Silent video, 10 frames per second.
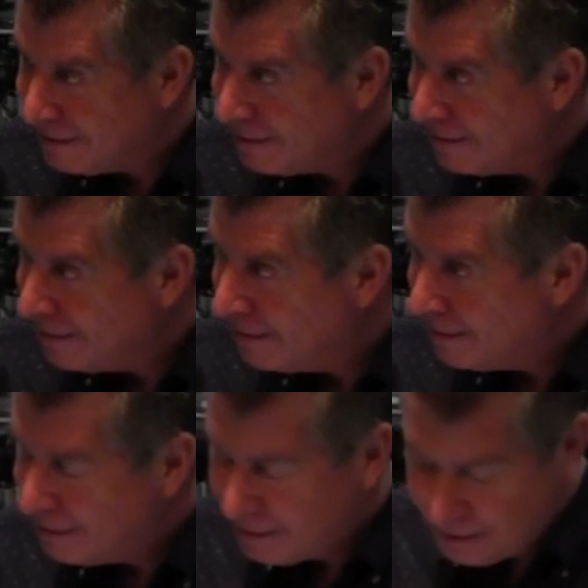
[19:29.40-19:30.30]

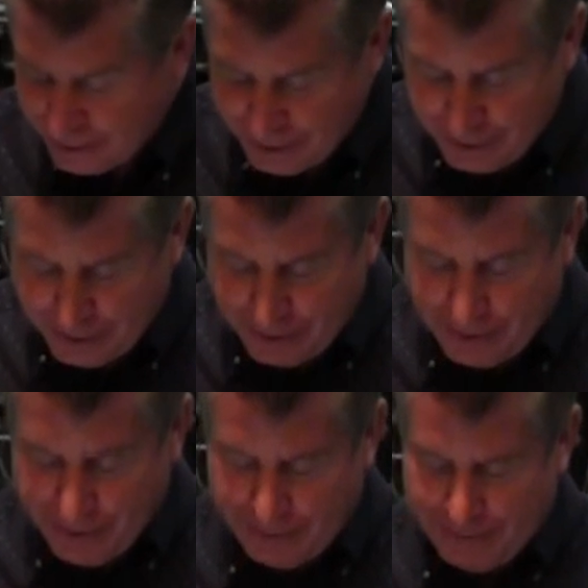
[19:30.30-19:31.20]

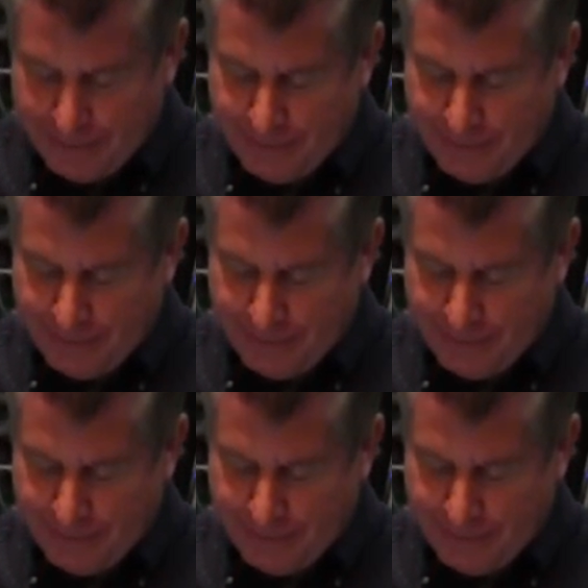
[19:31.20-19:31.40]
[no speech]